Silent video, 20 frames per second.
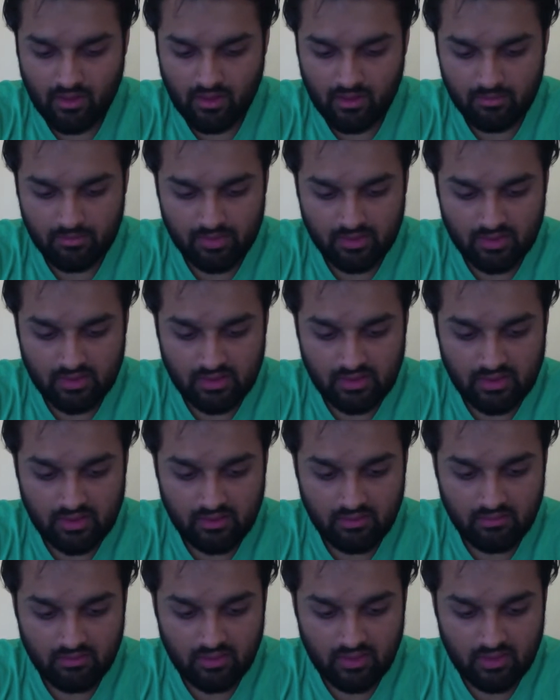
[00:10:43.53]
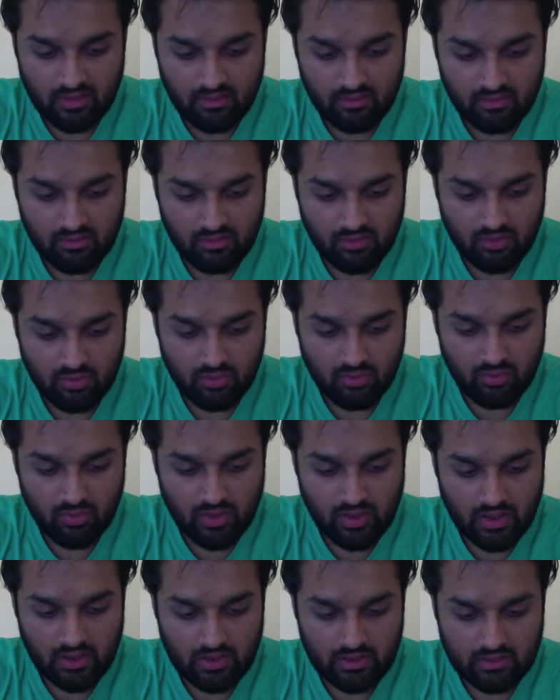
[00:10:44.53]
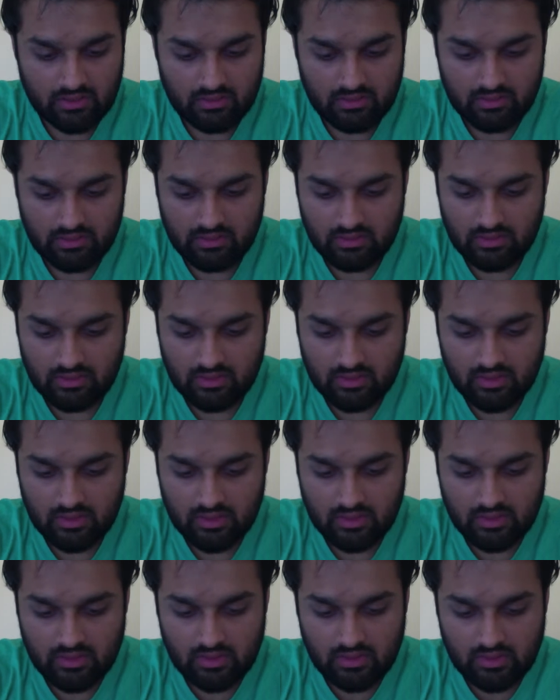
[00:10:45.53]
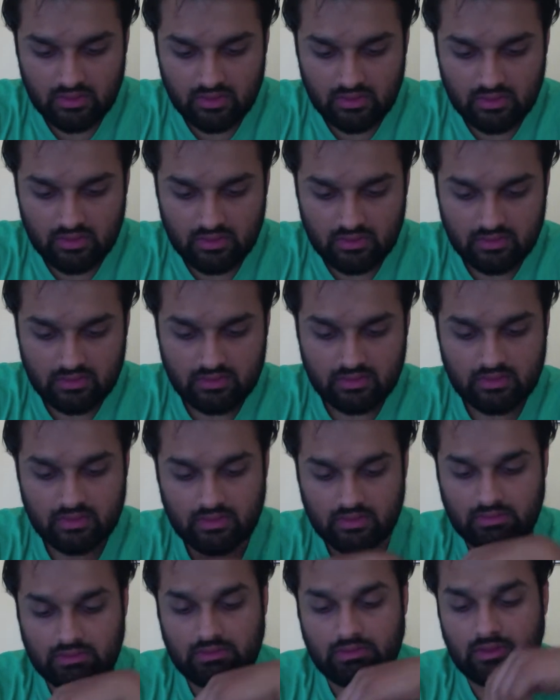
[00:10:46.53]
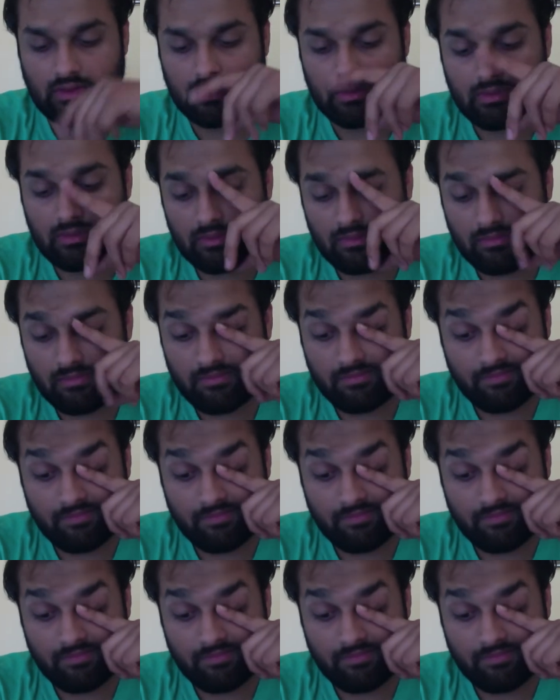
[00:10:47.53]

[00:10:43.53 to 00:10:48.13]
I believe that is correct. Let's see.